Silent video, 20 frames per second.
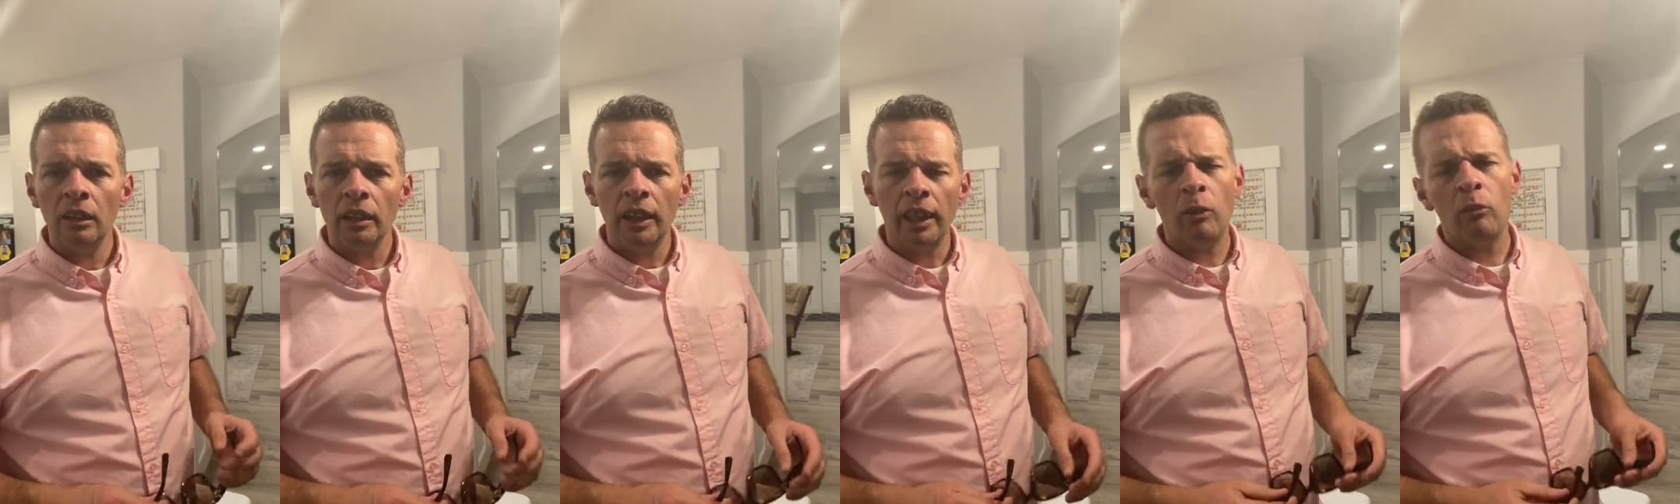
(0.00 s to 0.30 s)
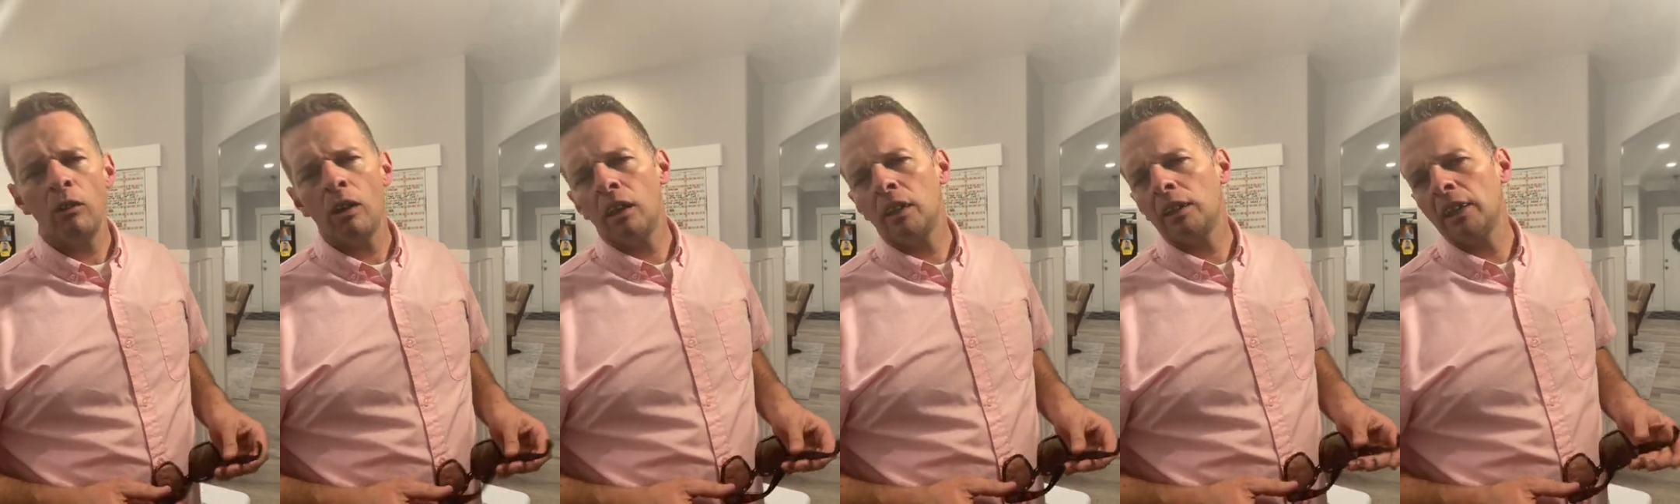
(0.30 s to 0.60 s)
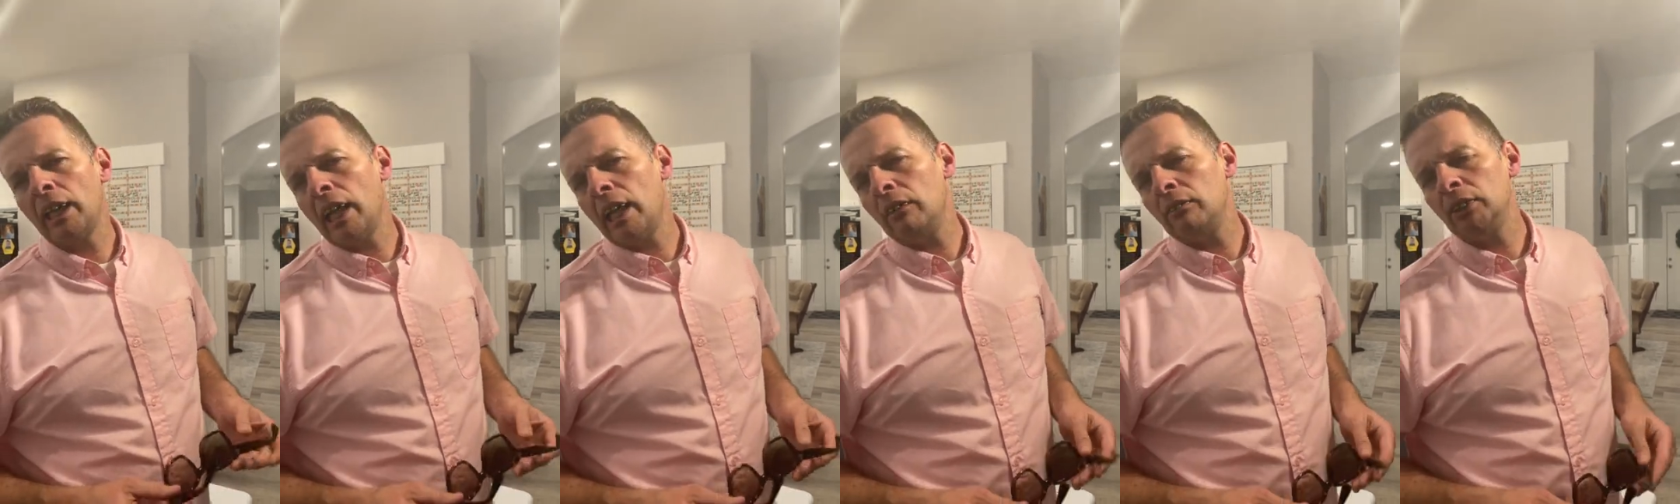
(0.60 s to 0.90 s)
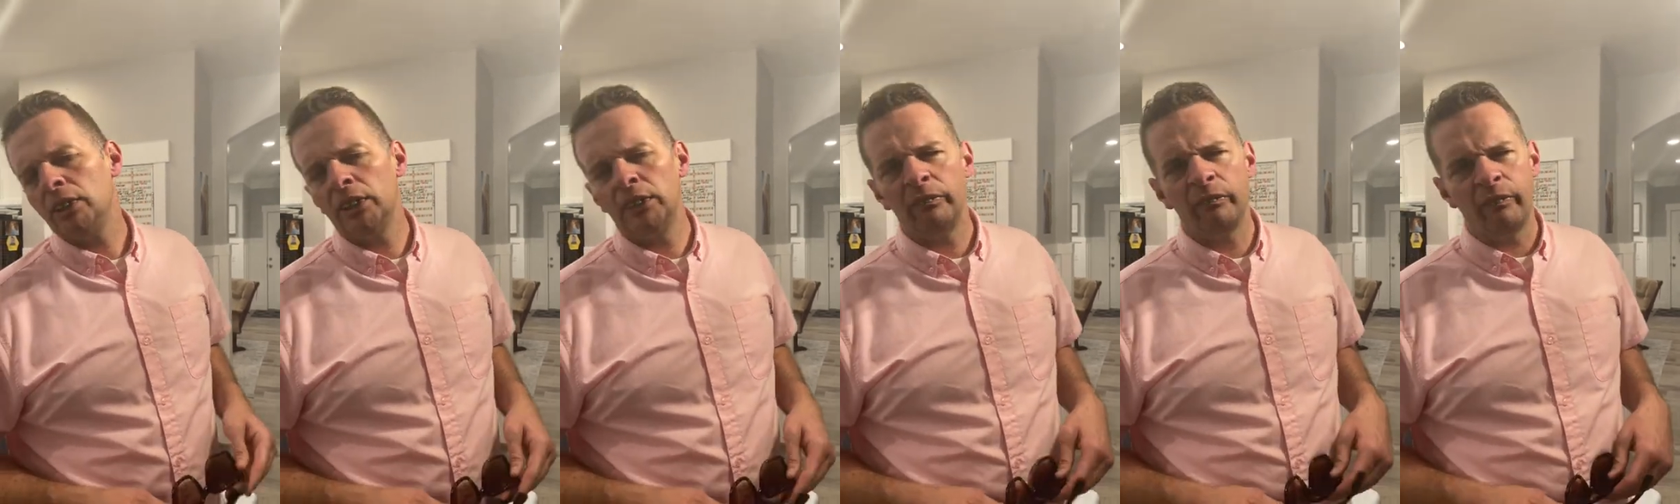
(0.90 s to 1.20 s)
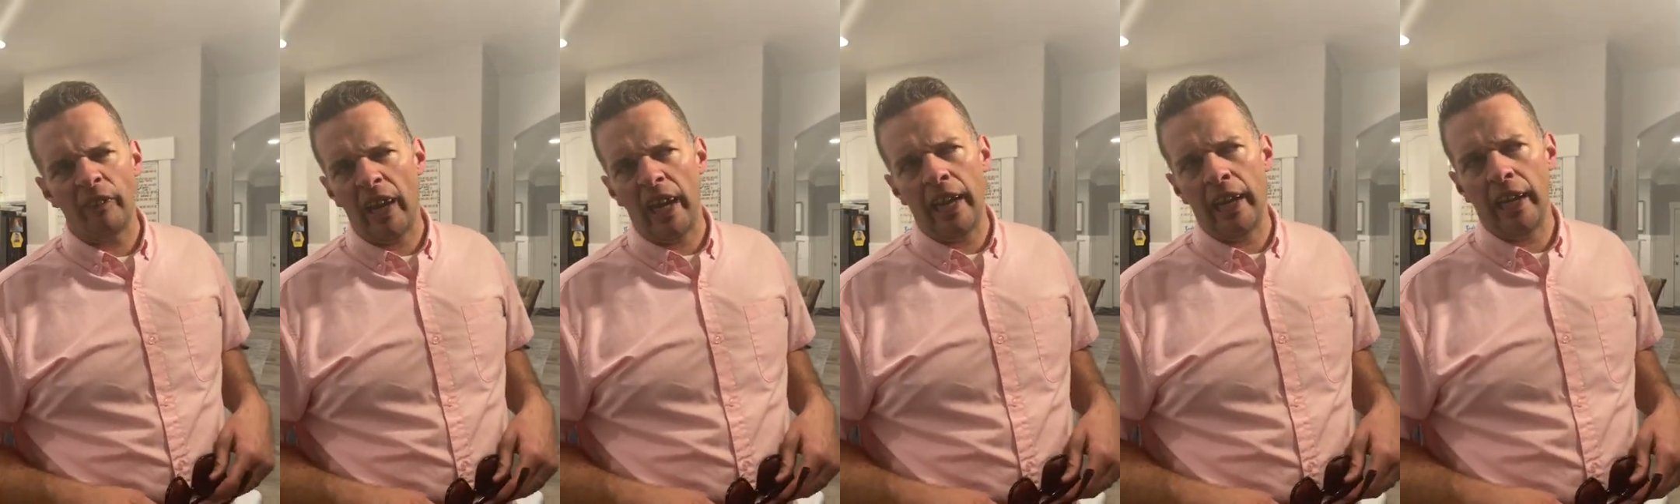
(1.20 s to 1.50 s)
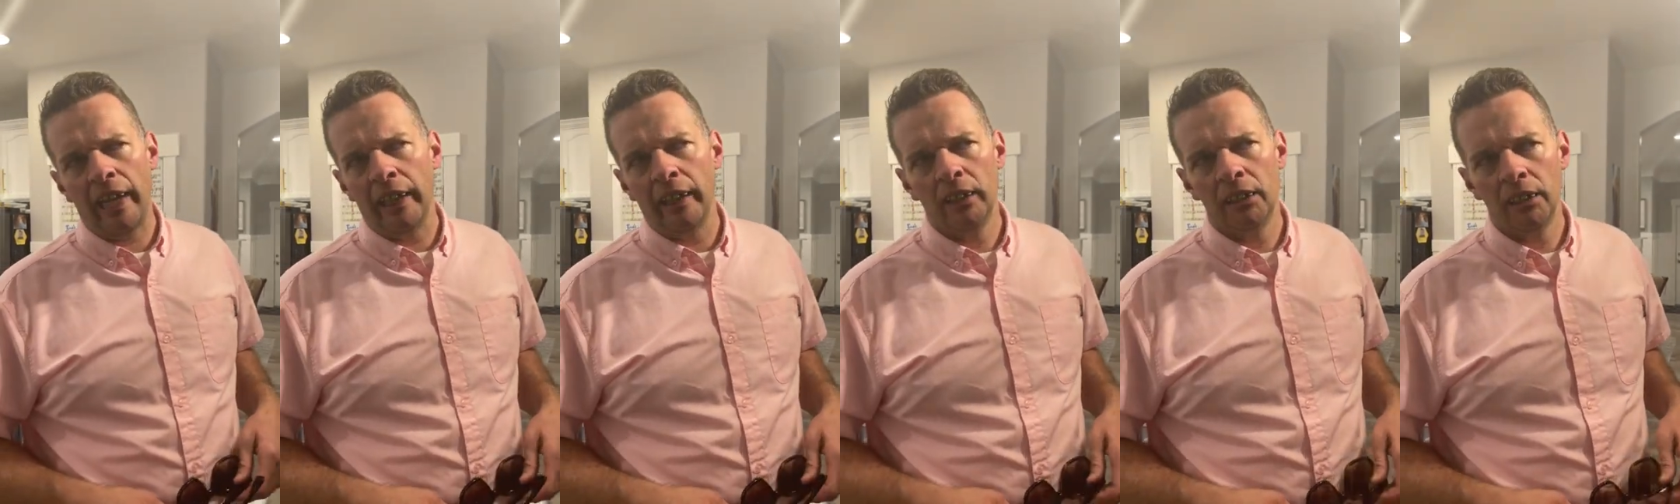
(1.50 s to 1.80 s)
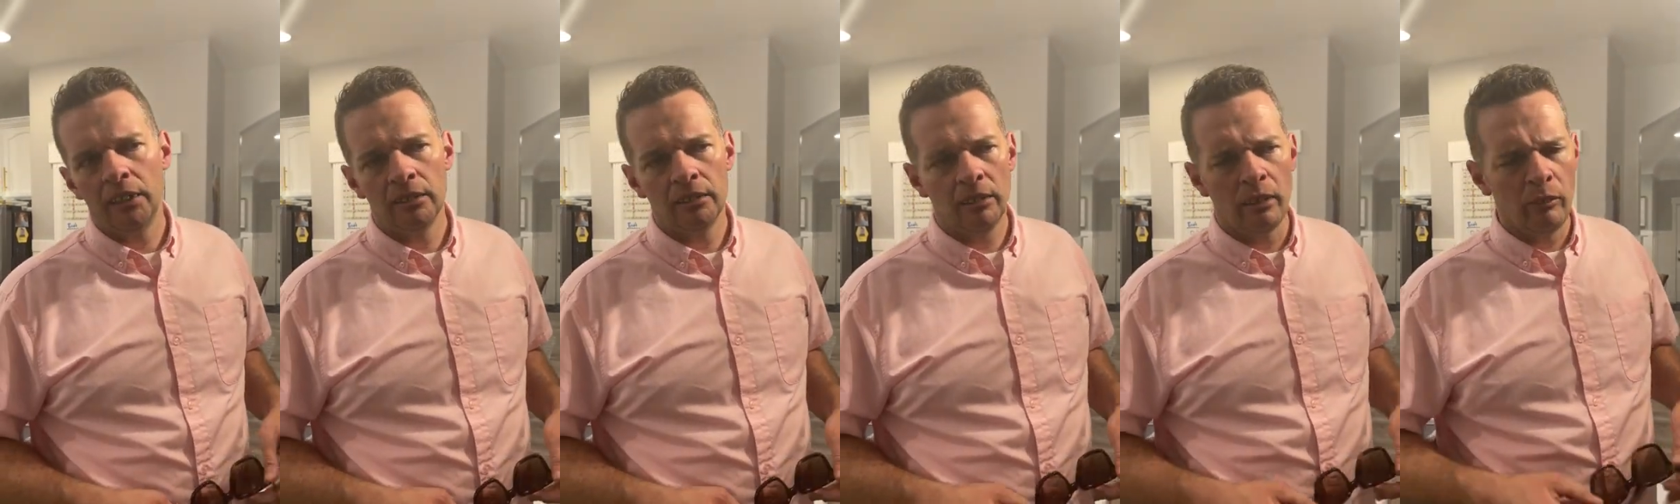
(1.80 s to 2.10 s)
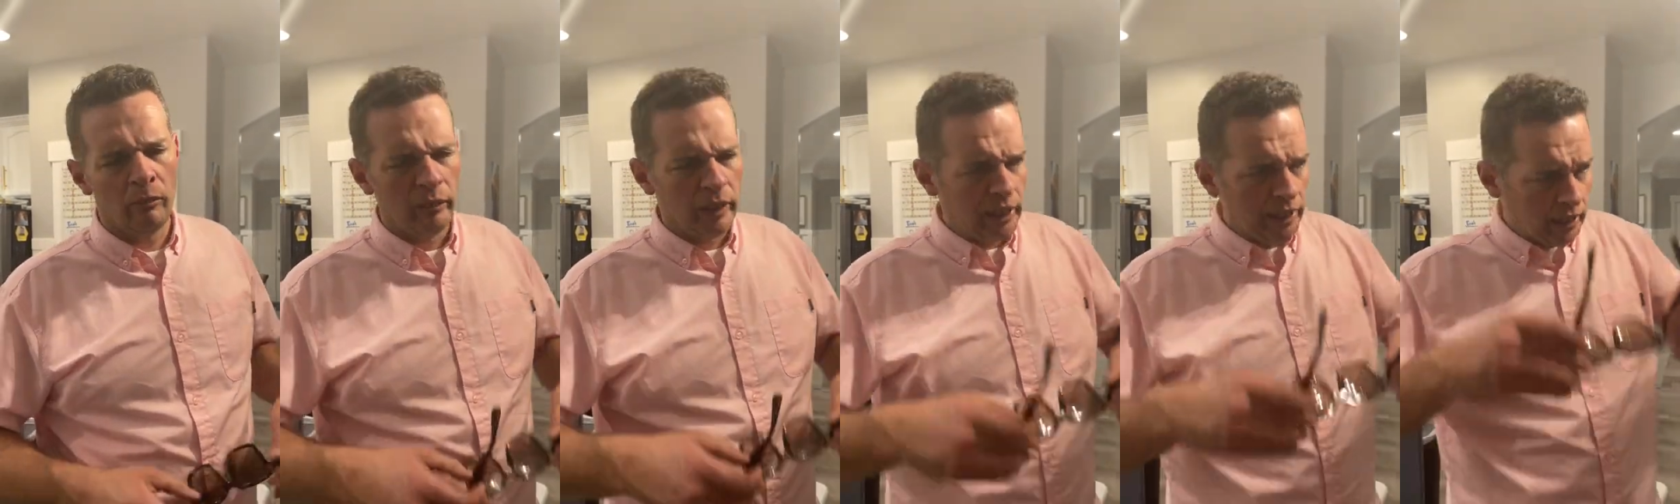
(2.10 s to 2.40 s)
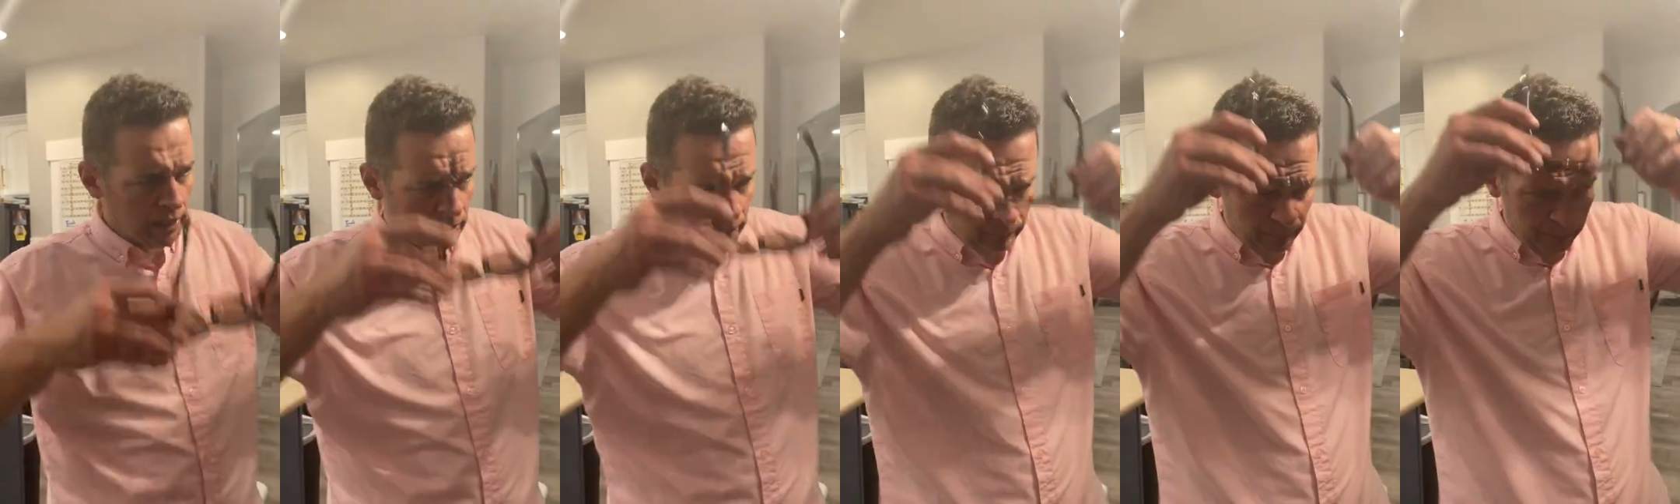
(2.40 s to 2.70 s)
It worked out just fine. I mean,